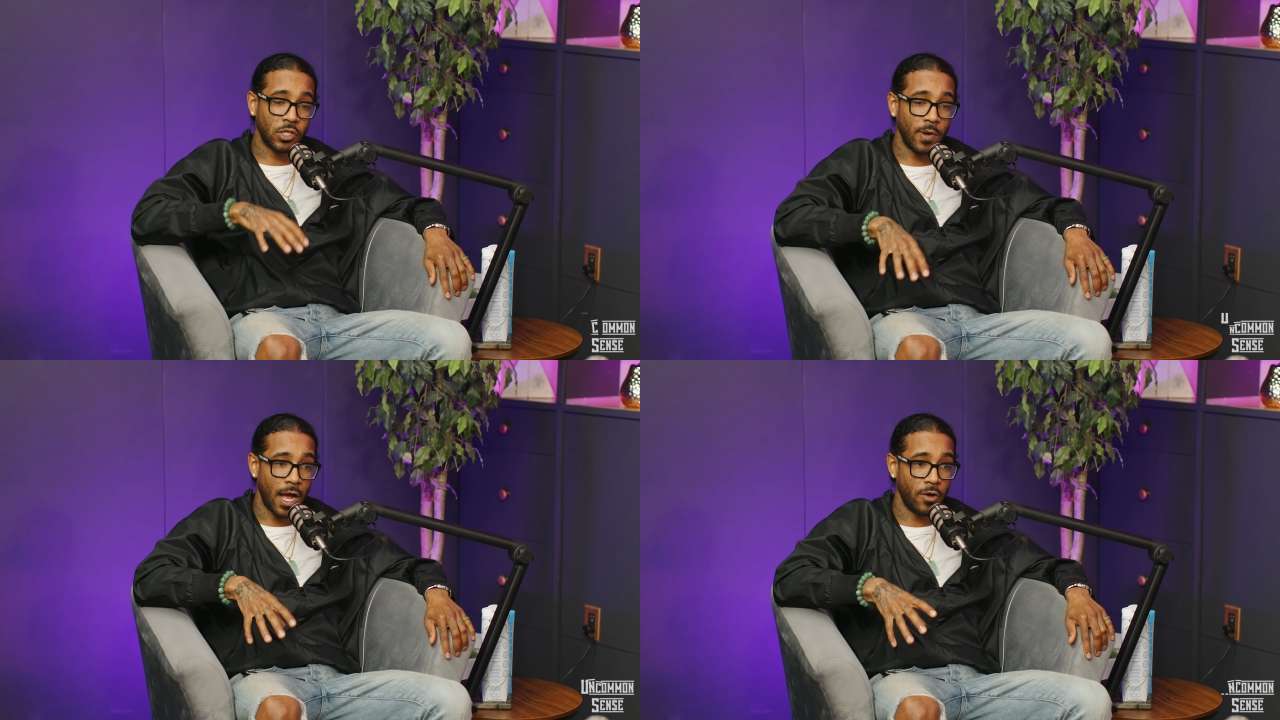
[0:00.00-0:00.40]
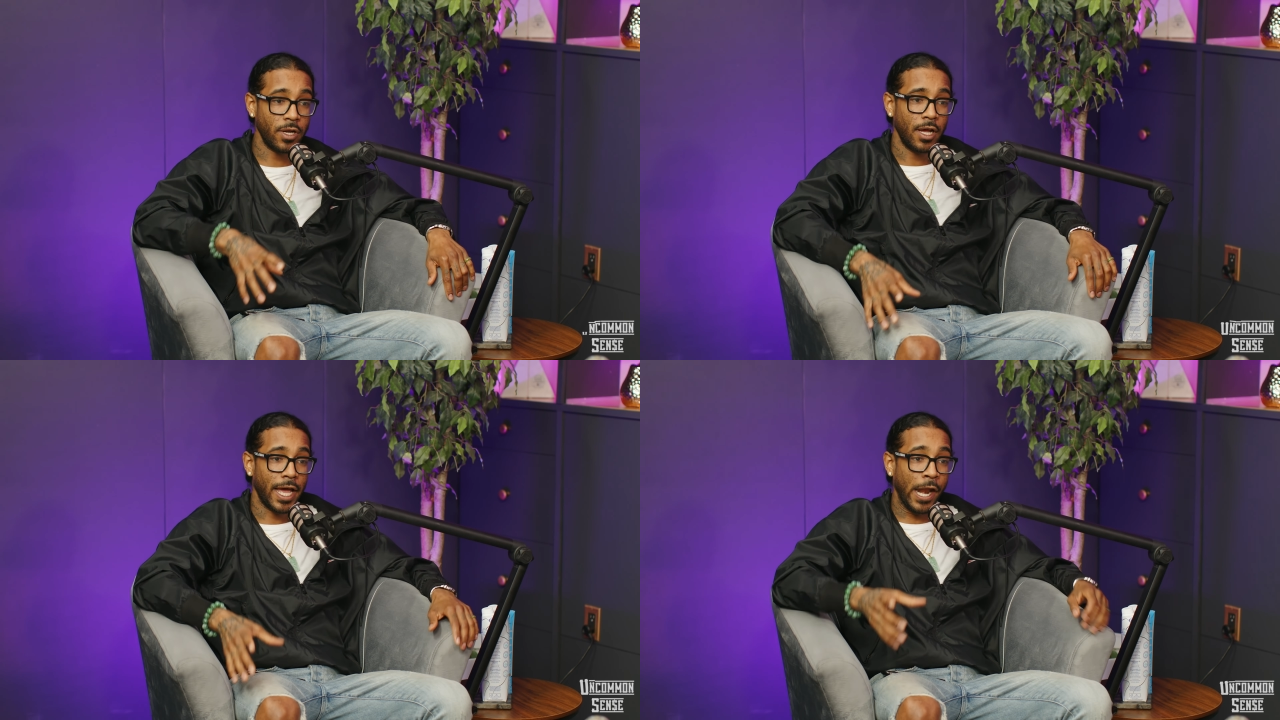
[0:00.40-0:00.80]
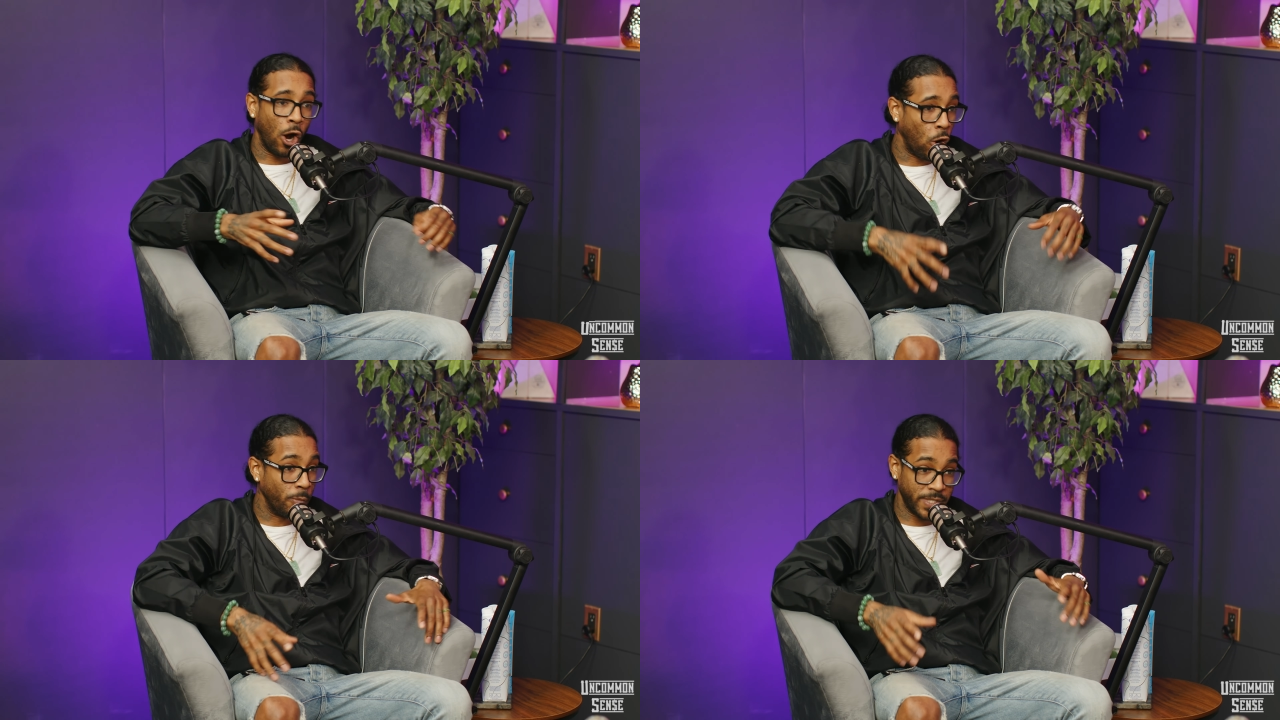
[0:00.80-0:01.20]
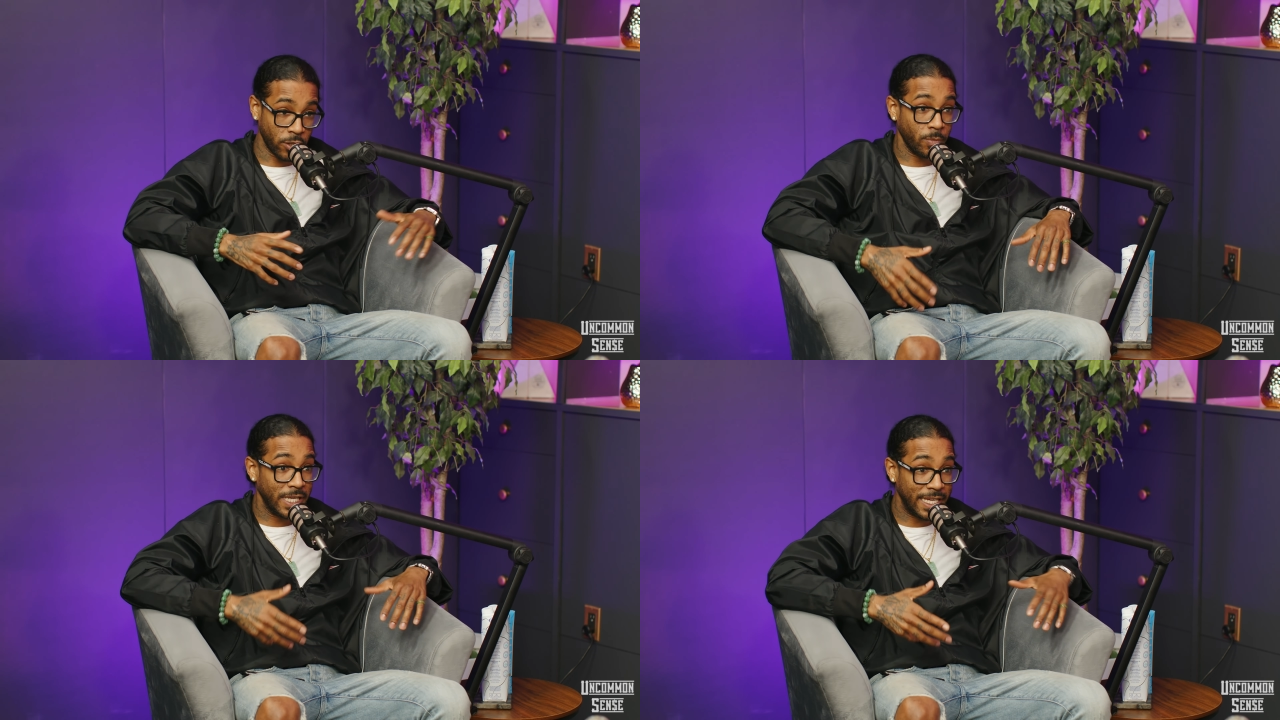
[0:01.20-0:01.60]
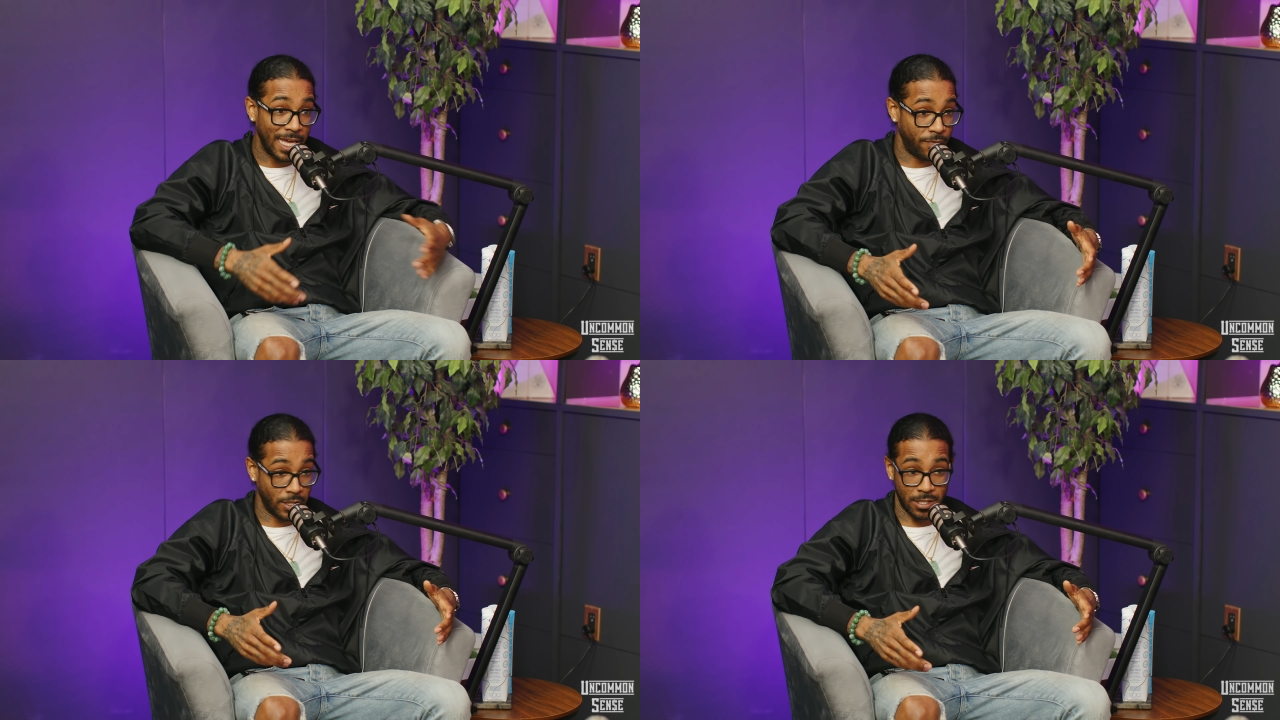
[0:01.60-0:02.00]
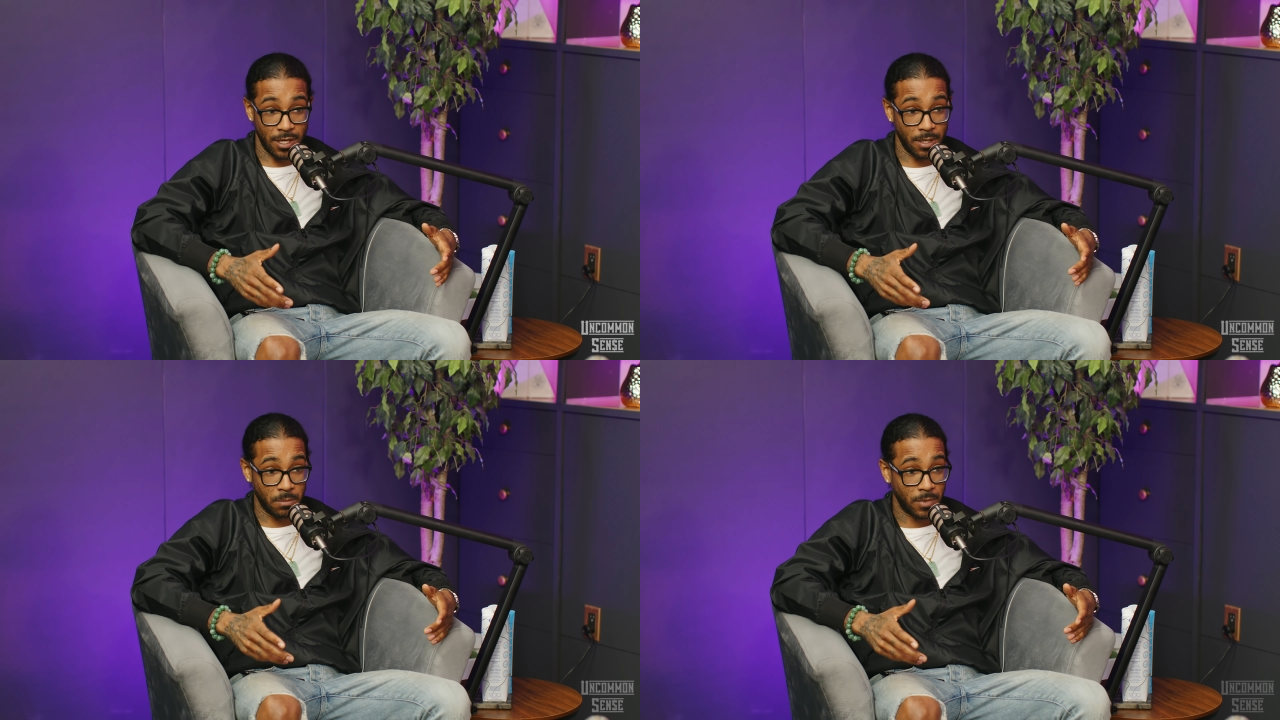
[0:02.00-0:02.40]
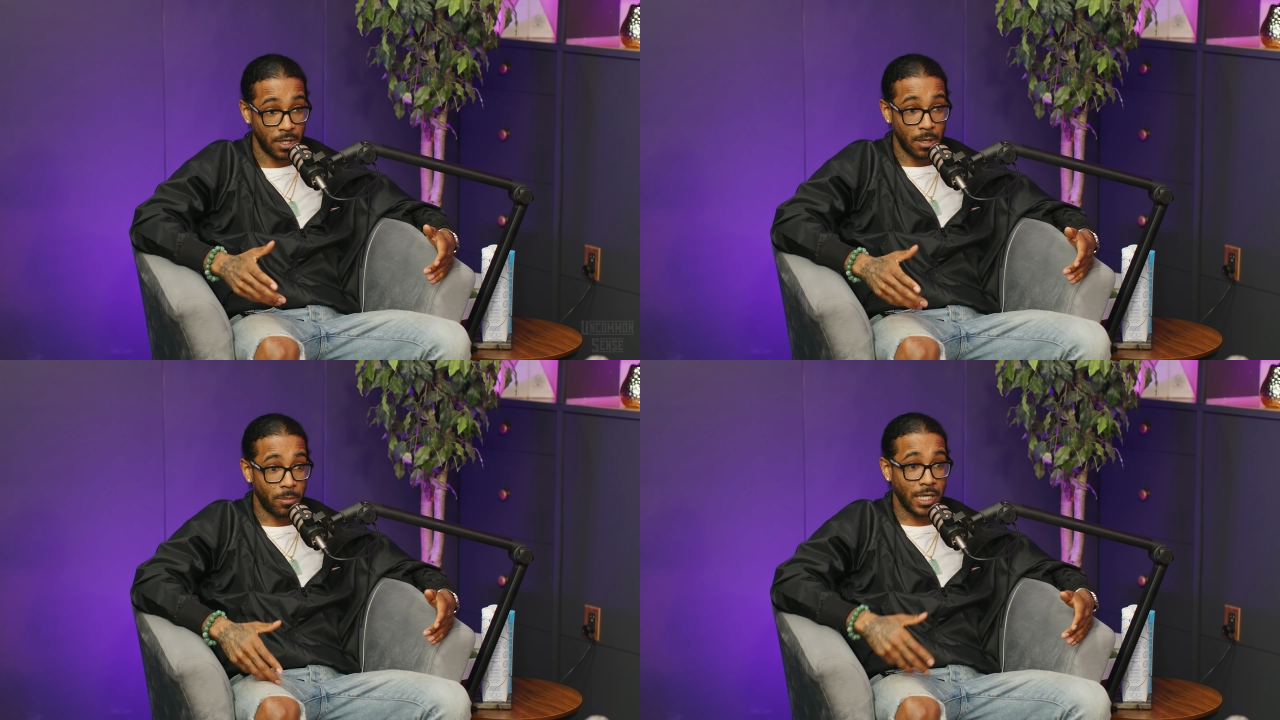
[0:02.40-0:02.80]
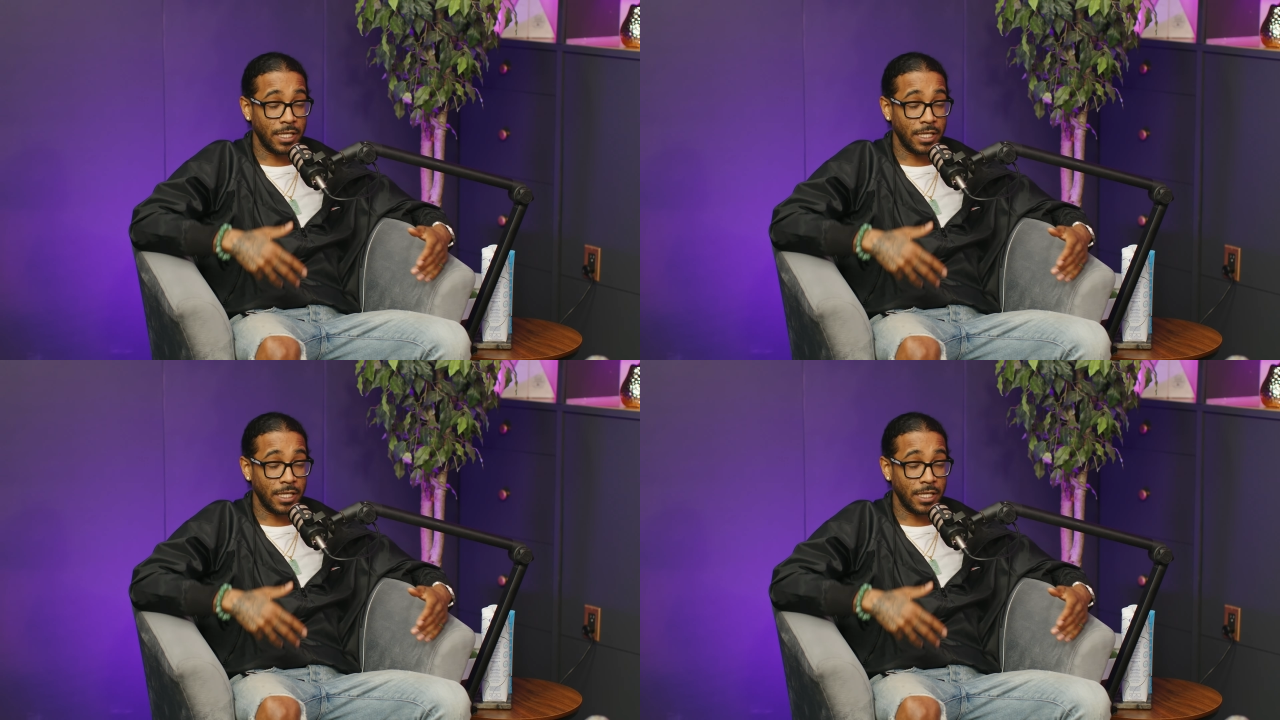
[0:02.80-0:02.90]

around and hopes it'll be given to him. And but he